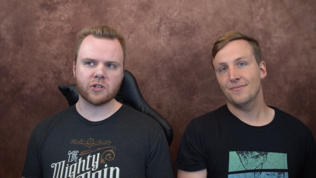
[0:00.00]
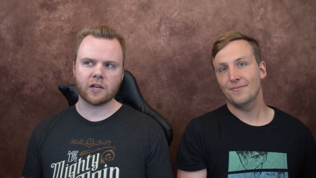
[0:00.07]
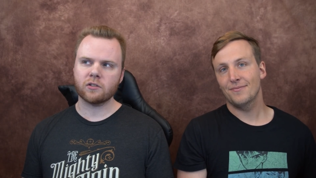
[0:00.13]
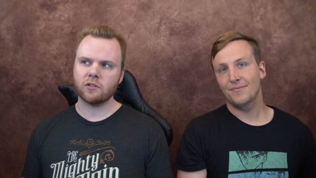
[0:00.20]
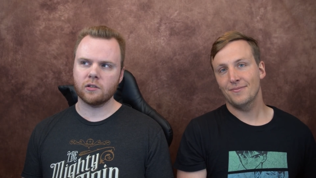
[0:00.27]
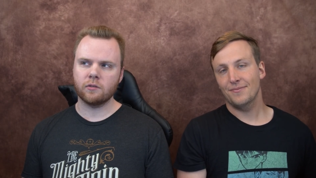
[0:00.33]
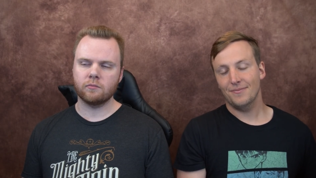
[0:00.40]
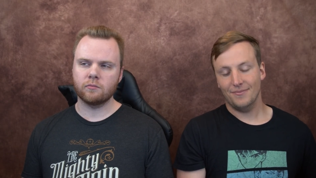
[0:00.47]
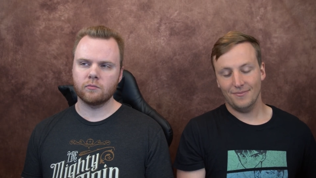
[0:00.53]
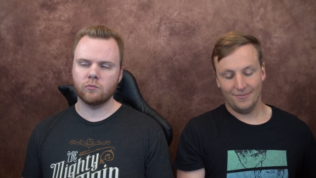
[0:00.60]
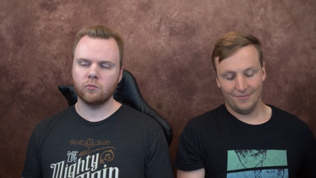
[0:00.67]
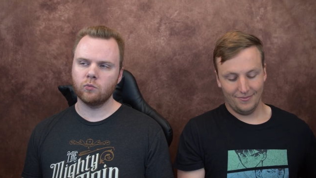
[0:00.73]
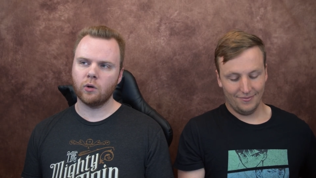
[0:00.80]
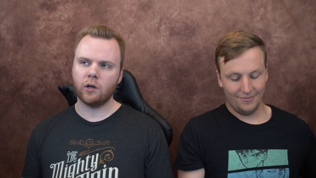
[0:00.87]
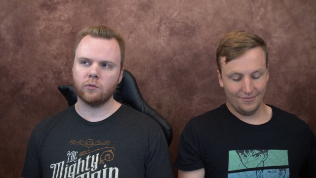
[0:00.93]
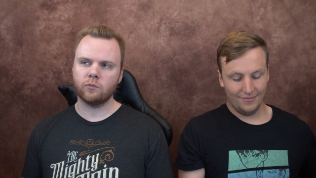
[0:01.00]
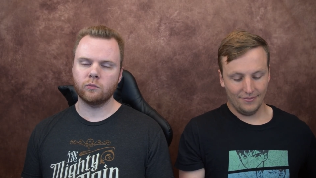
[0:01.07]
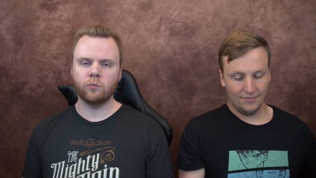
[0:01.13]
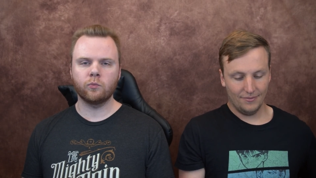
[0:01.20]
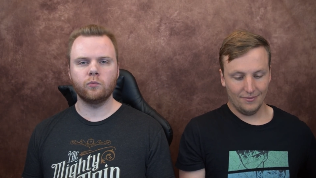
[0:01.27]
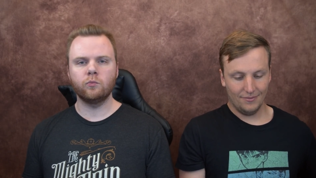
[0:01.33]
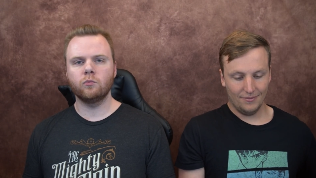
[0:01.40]
Speaker 1: is actually, well,
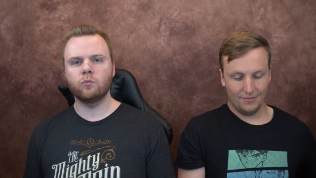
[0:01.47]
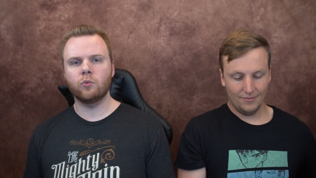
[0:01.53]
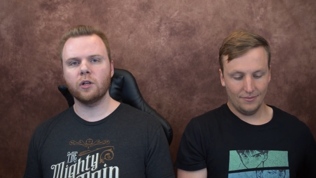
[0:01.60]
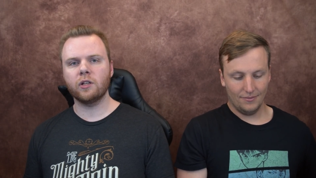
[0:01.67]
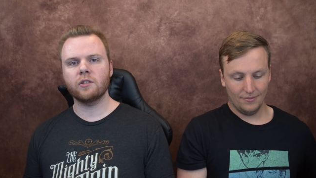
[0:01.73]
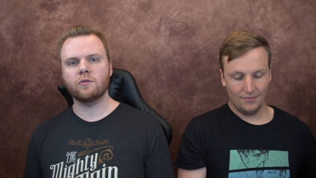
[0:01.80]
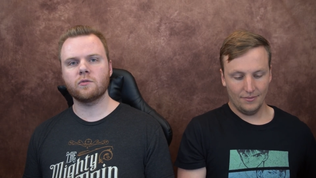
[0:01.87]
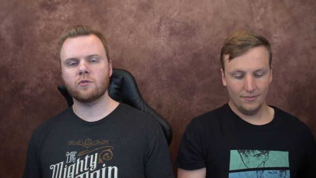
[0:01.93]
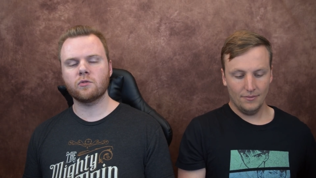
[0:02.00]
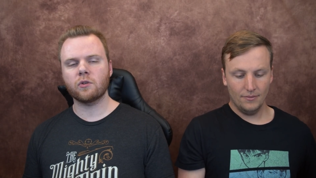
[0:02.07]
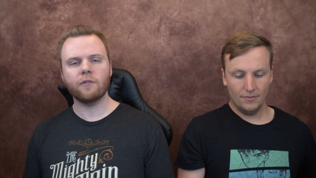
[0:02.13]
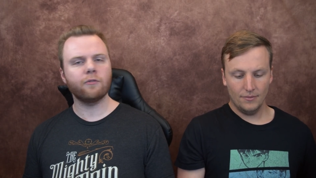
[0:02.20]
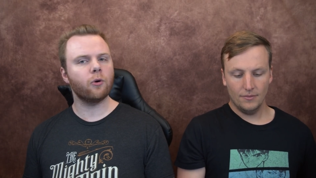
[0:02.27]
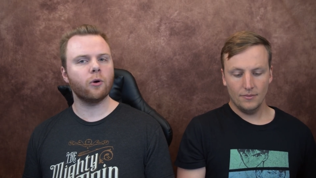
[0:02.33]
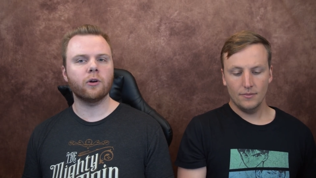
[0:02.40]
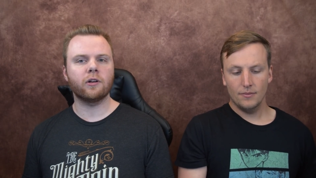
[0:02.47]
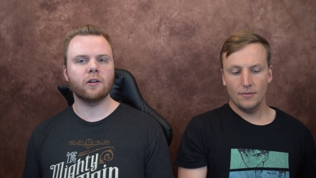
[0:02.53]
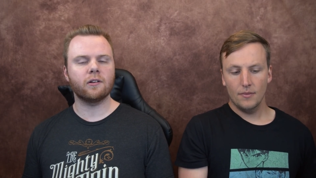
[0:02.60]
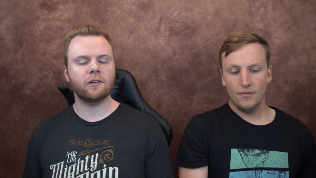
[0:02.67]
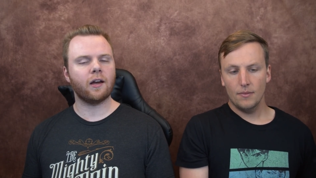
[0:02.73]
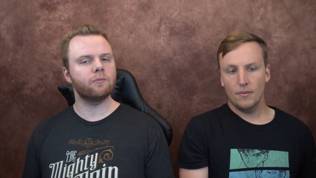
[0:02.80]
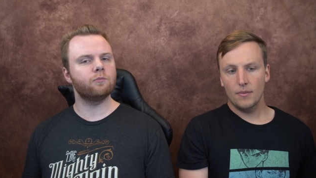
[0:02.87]
really straightforward,
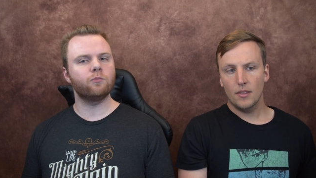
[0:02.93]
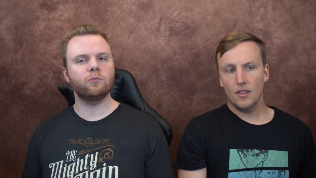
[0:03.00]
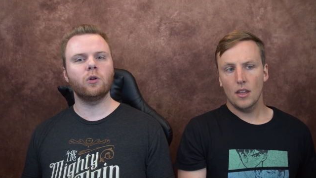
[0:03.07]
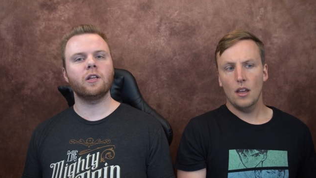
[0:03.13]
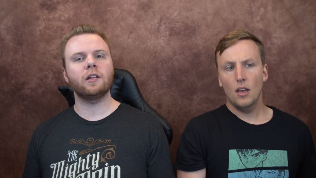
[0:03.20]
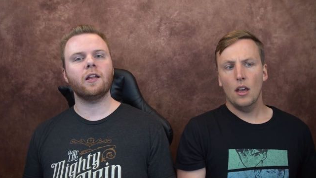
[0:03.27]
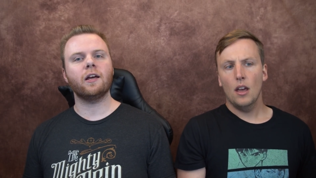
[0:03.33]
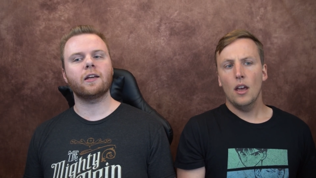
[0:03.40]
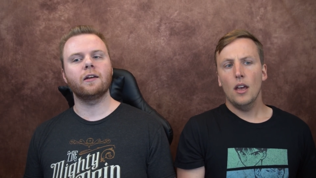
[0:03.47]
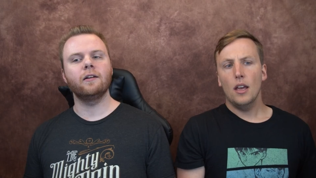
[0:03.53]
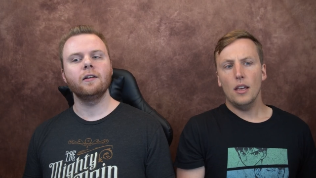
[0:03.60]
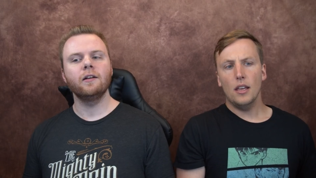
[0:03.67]
and I really like it.